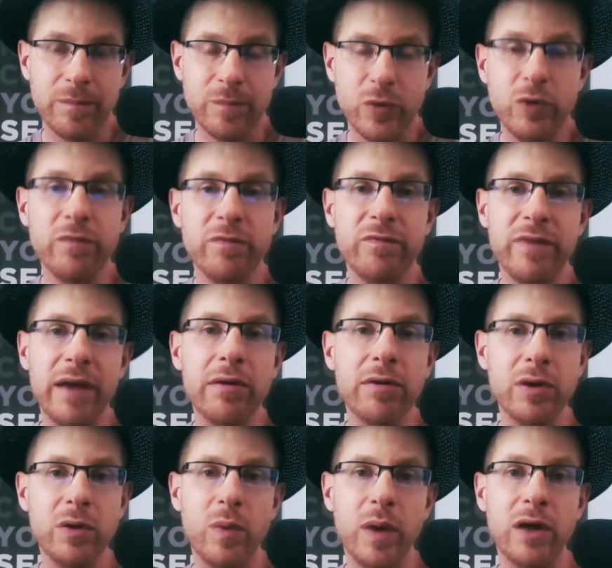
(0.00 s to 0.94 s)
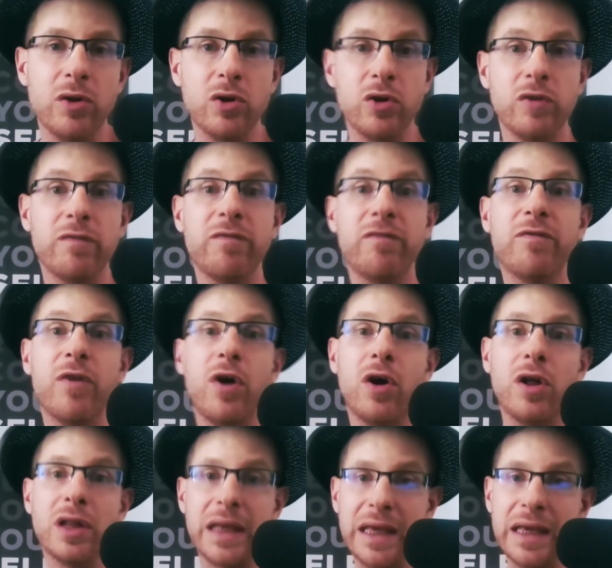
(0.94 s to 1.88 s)
you very well could
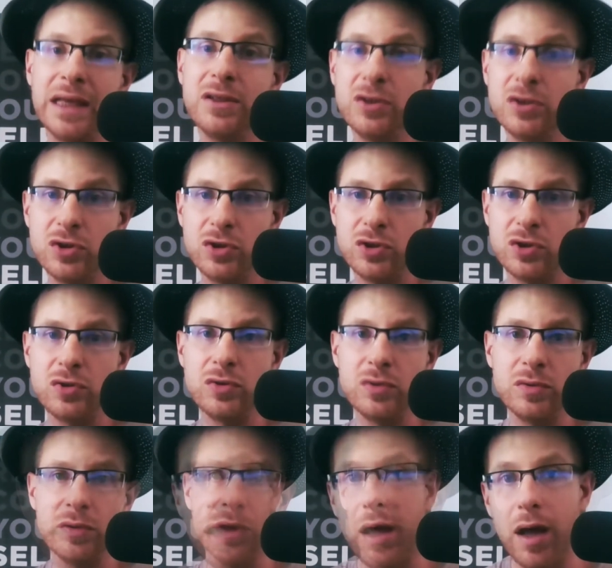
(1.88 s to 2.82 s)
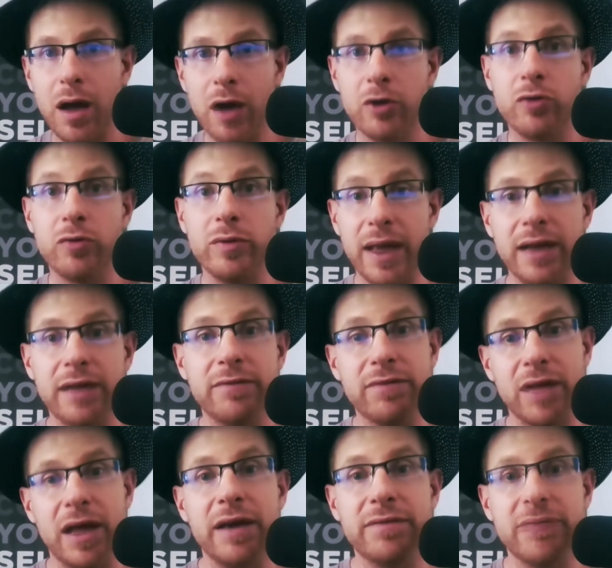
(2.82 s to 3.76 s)
fall into a creative
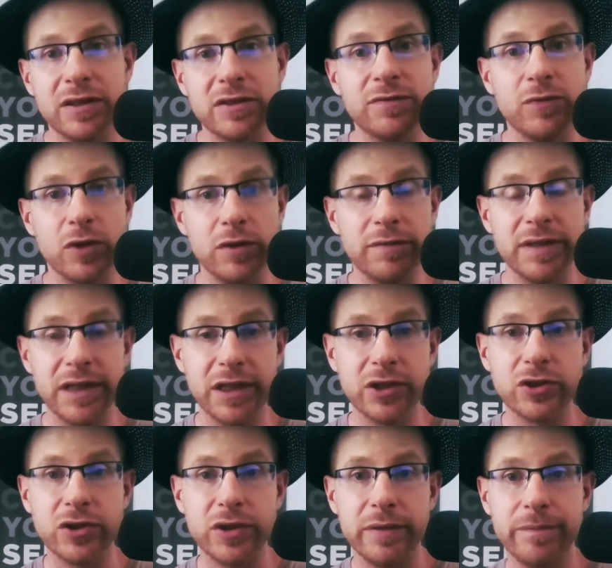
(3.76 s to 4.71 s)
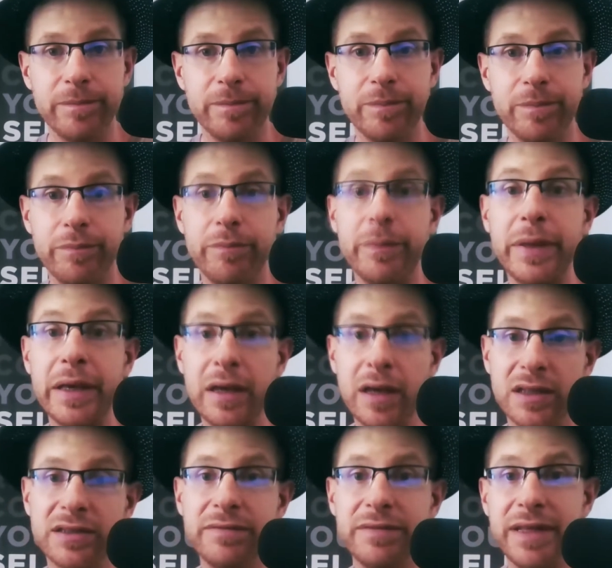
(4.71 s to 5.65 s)
life that's full of addiction,
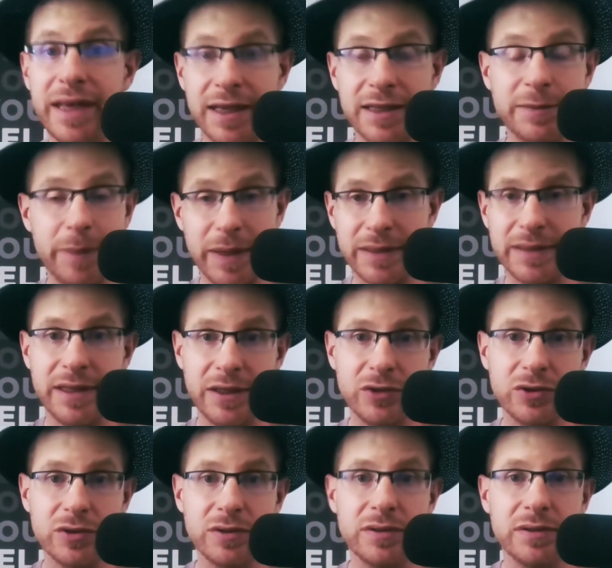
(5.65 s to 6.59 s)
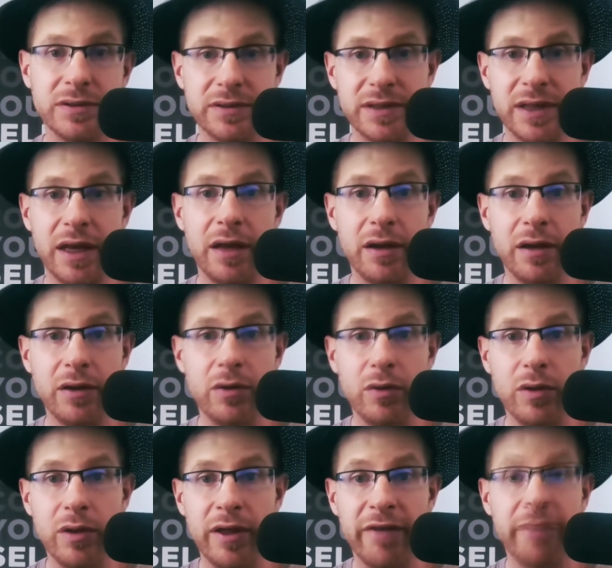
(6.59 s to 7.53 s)
because of the expectations that
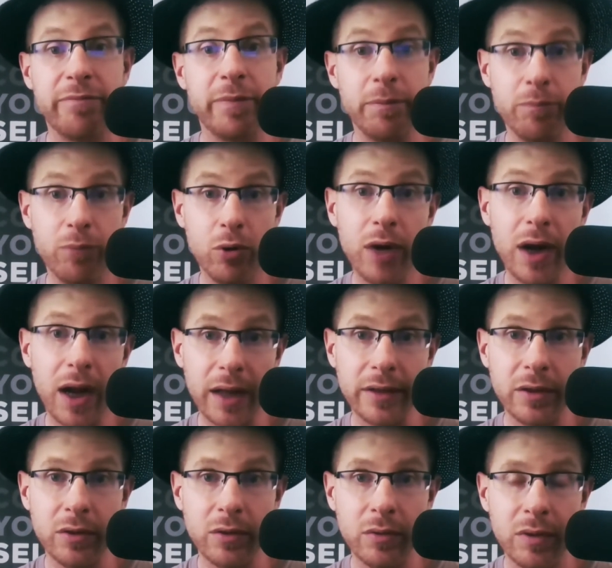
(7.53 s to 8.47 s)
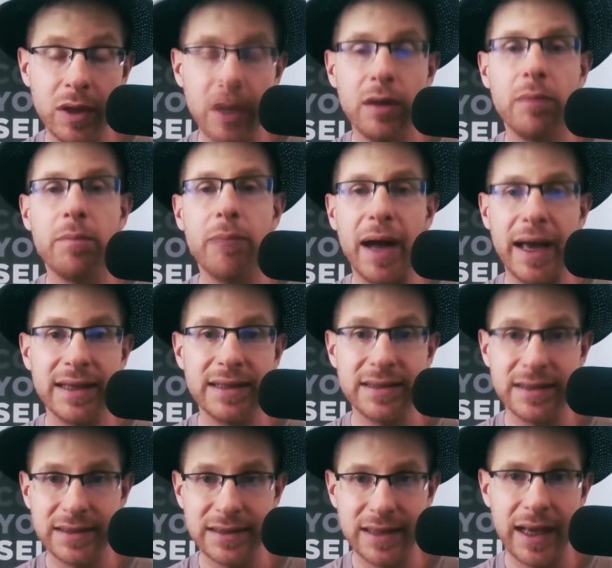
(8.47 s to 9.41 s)
have been put on you by a
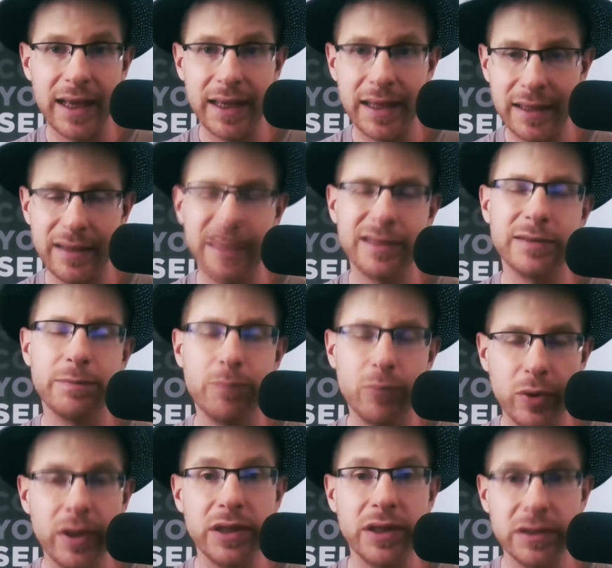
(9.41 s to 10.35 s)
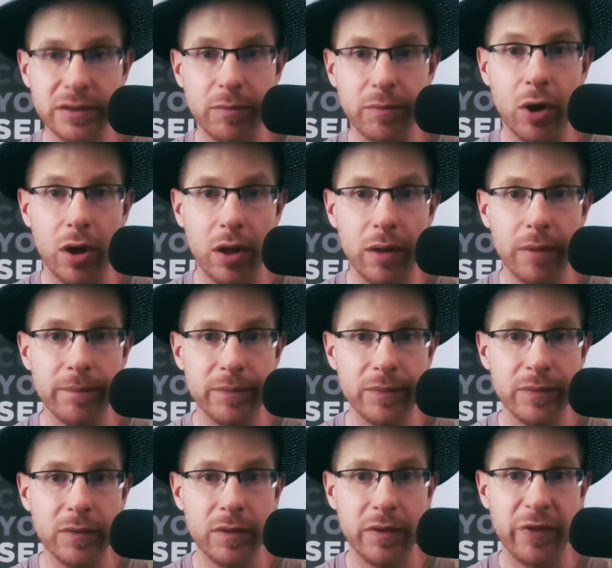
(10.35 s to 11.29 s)
society that's pretty small
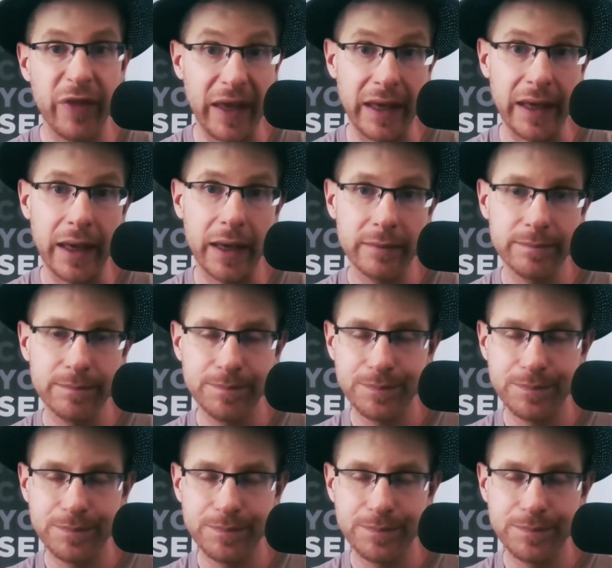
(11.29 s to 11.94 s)
thinking.